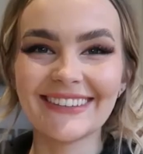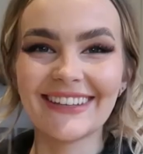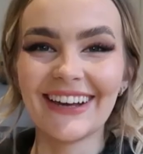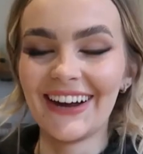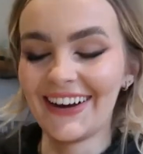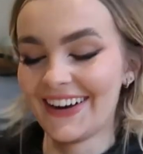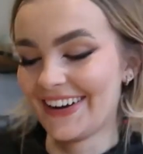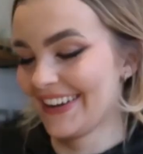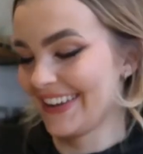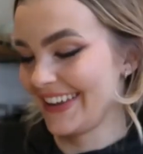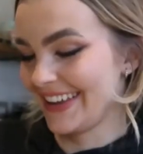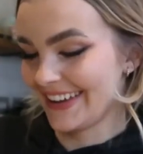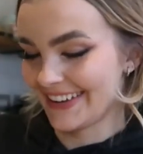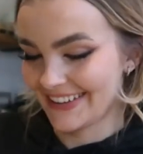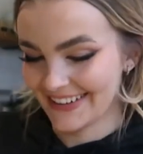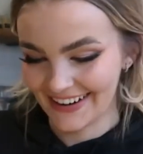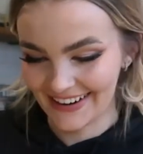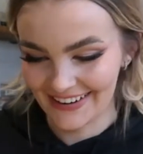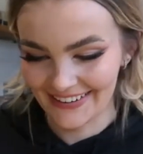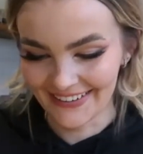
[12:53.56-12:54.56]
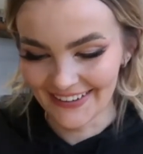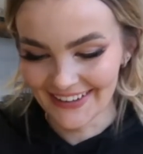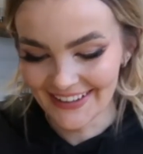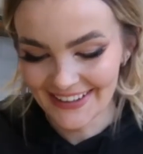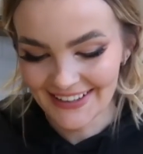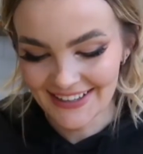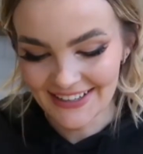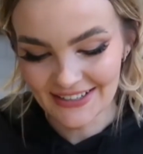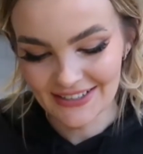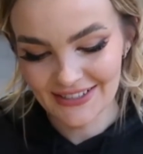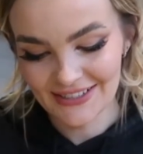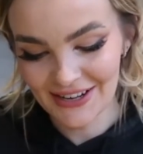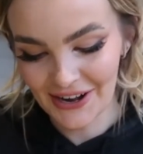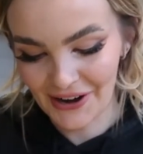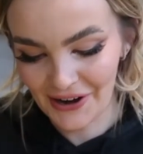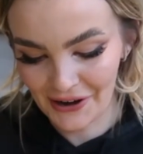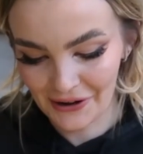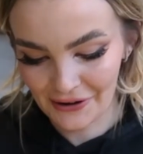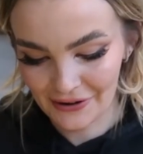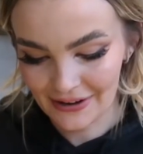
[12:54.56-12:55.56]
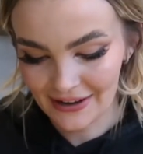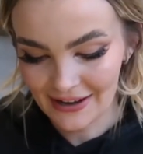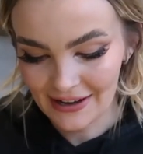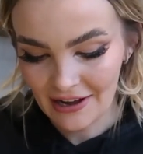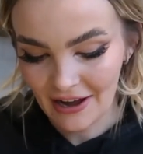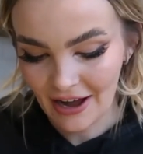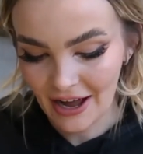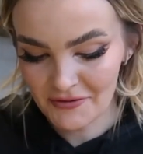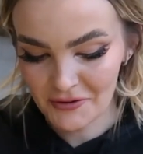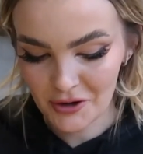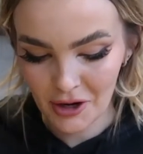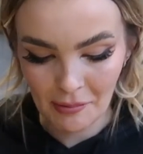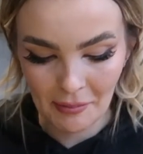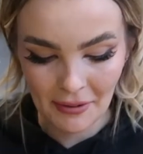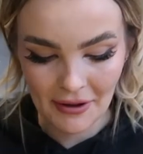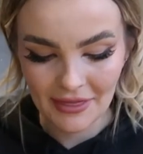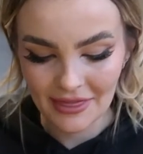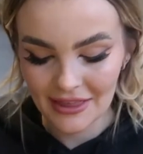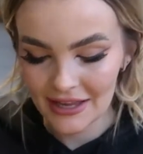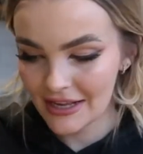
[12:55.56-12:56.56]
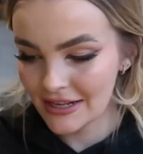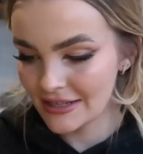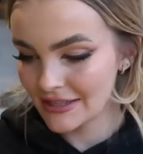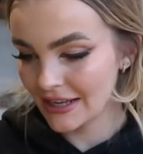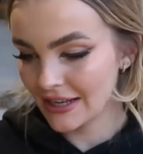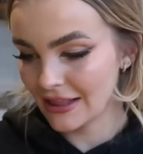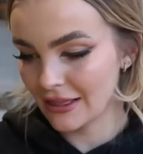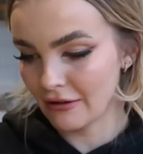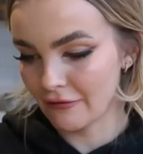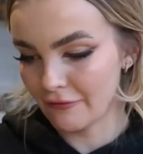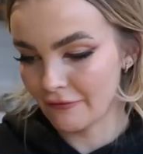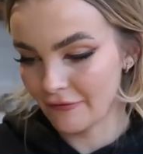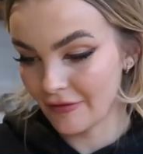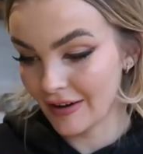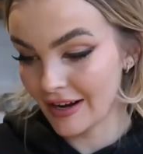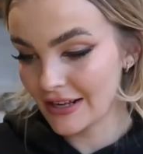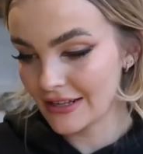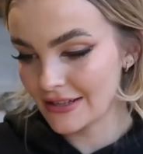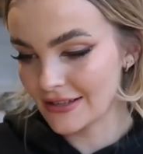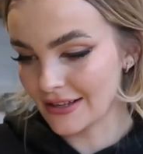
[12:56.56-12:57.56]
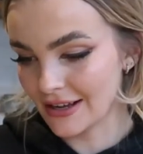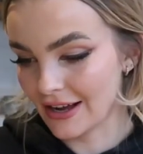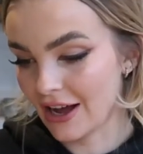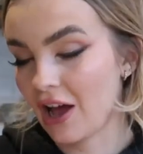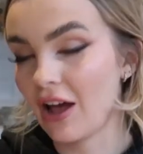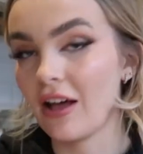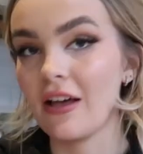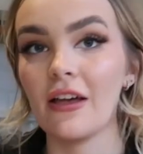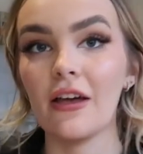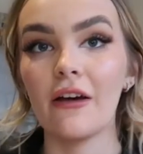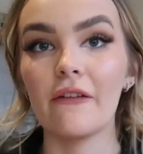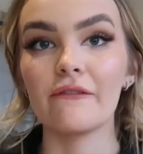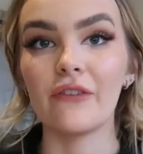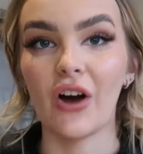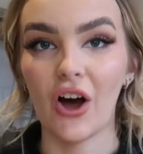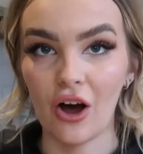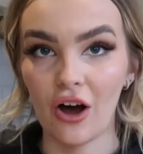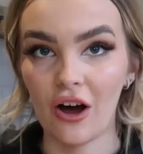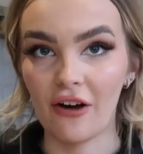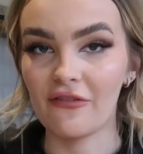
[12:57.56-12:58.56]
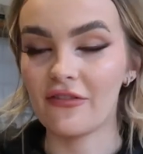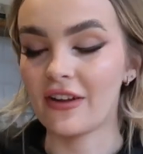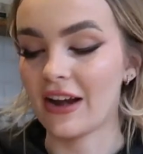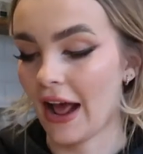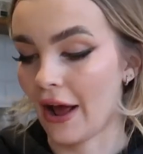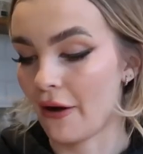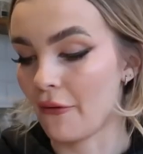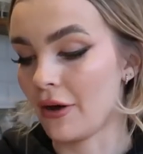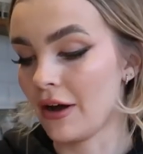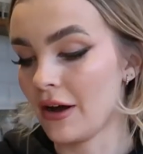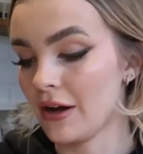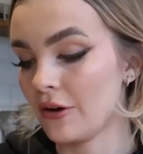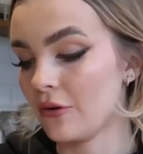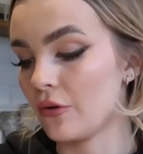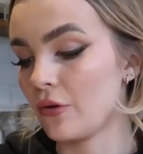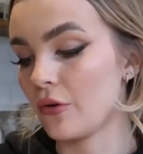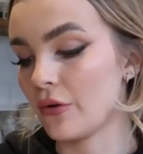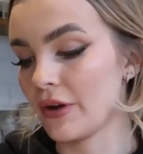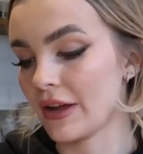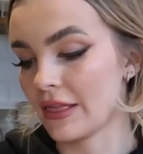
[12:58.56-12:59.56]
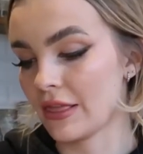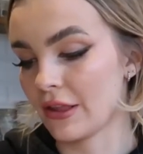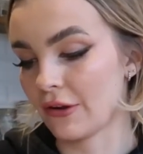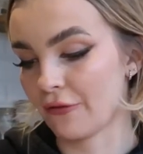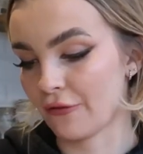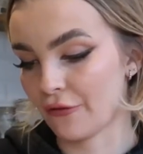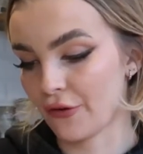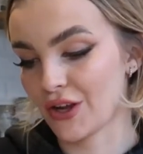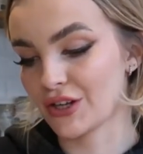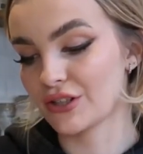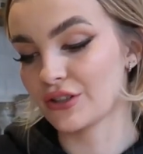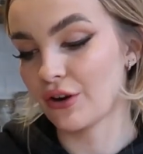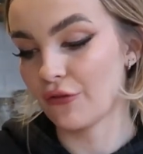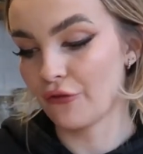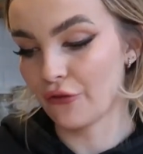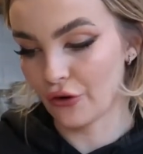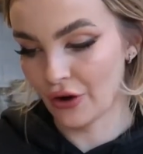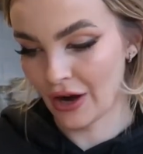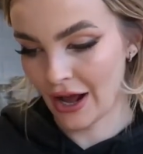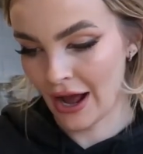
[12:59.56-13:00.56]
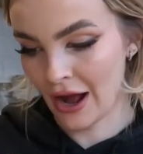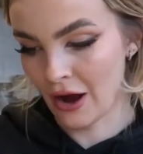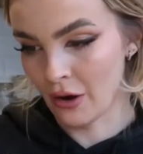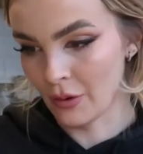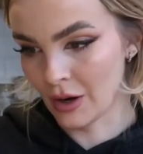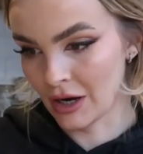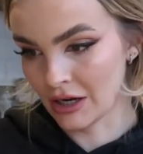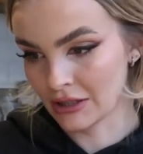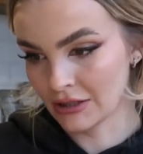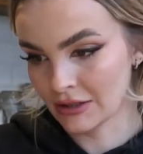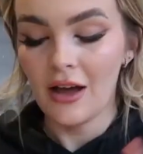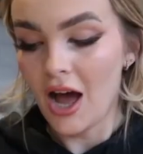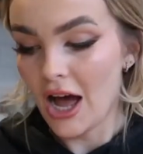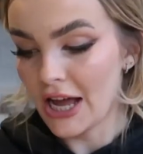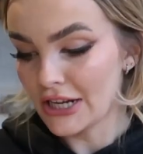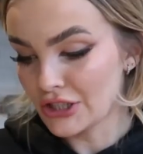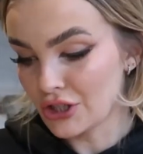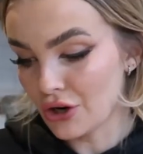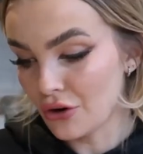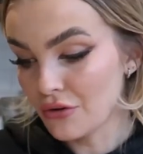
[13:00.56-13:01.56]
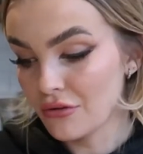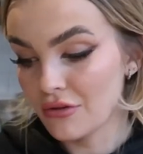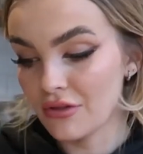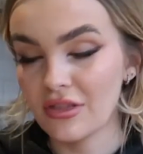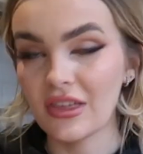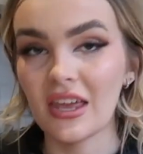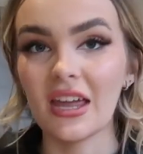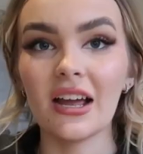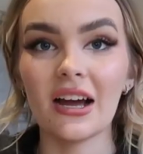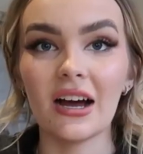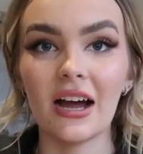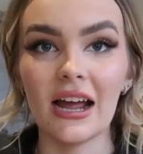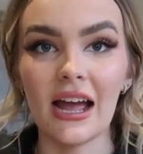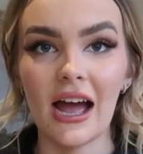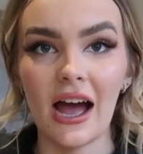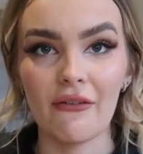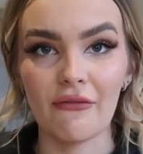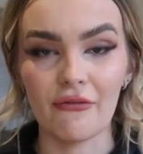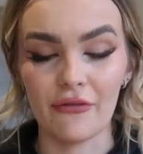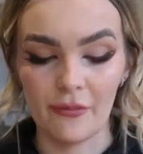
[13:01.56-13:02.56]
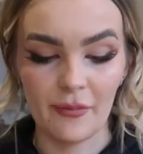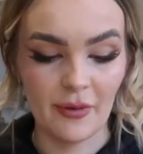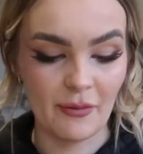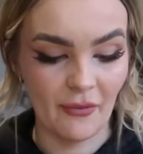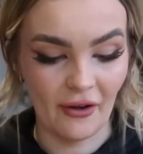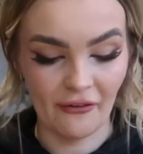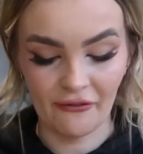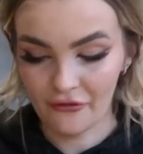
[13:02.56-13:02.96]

So cute now. So I've got to put these in the freezer for half an hour or in the fridge for an hour. I don't think I have room in my